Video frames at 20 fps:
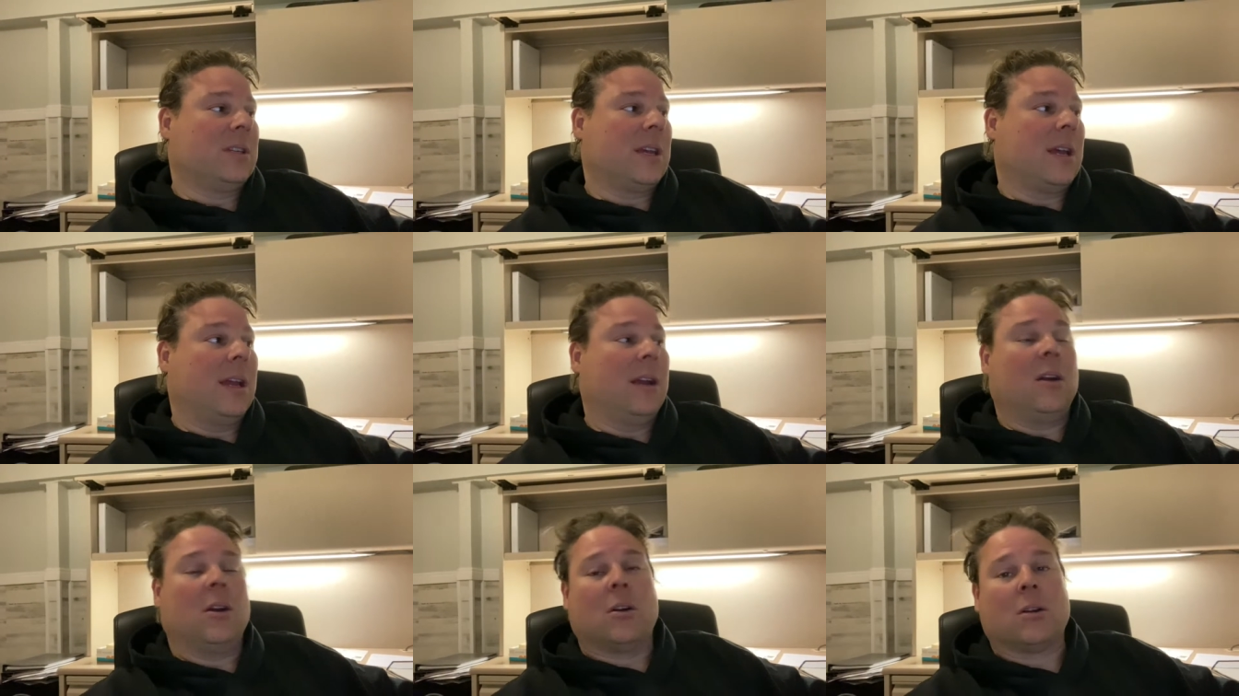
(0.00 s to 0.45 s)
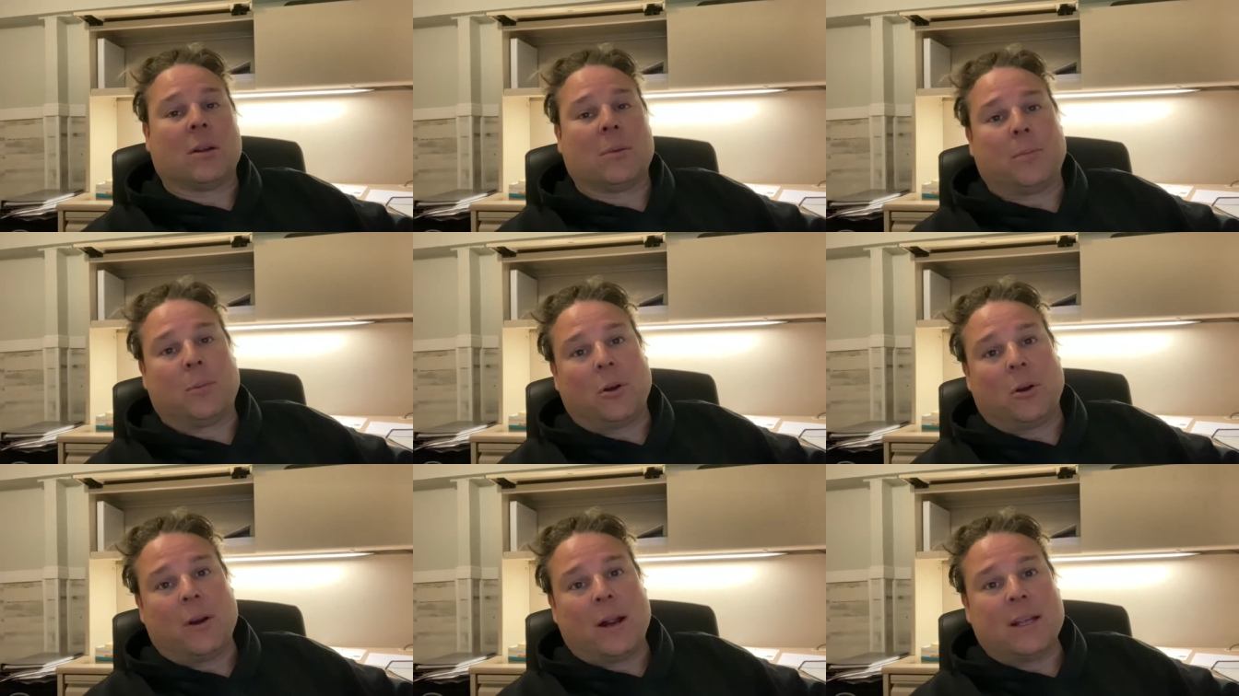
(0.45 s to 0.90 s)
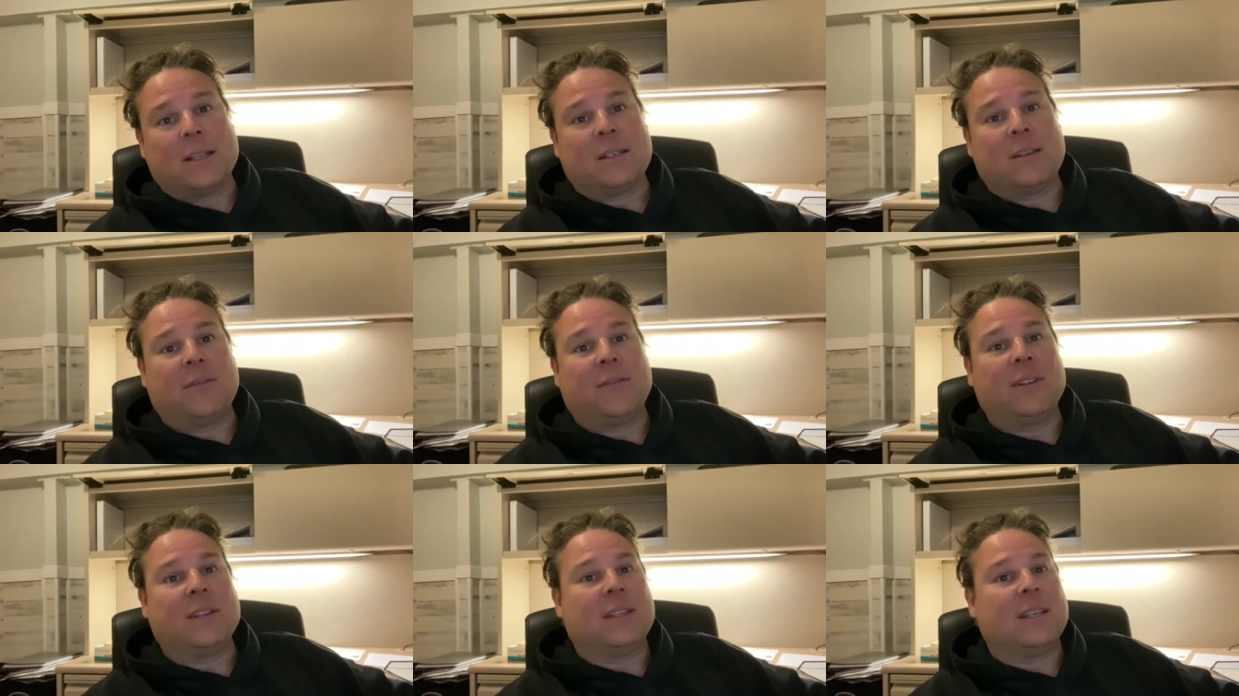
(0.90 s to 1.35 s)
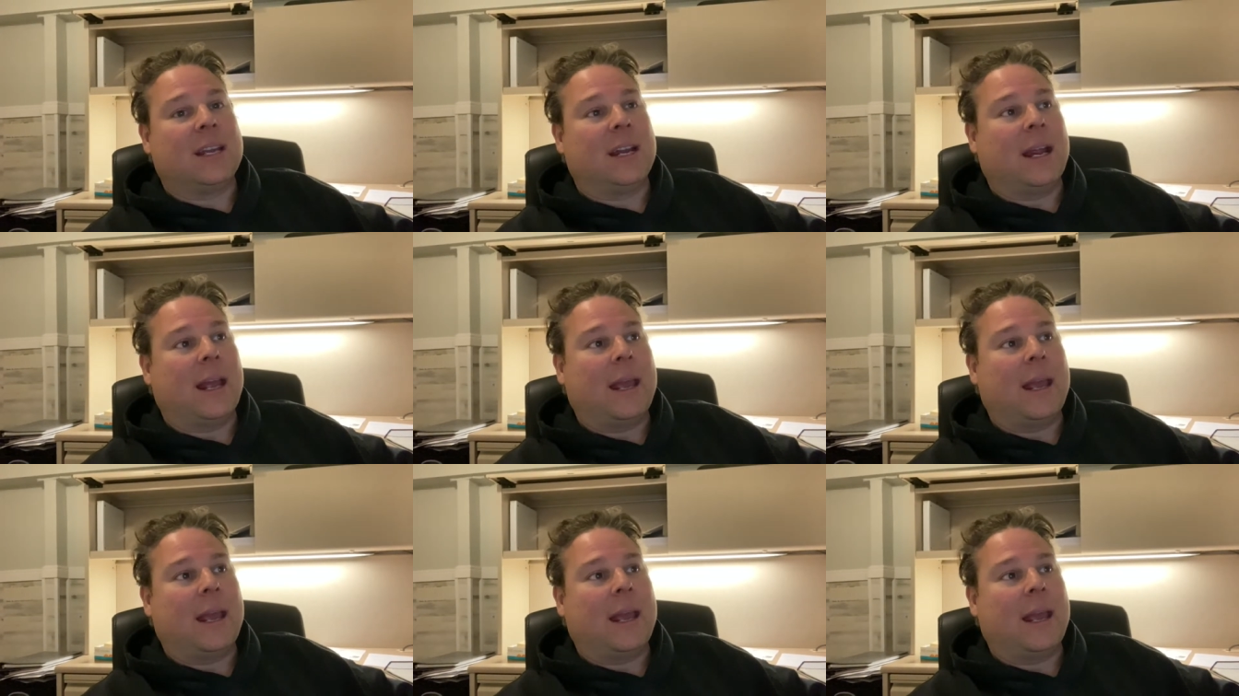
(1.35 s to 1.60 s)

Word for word: guy called up Progressive and said,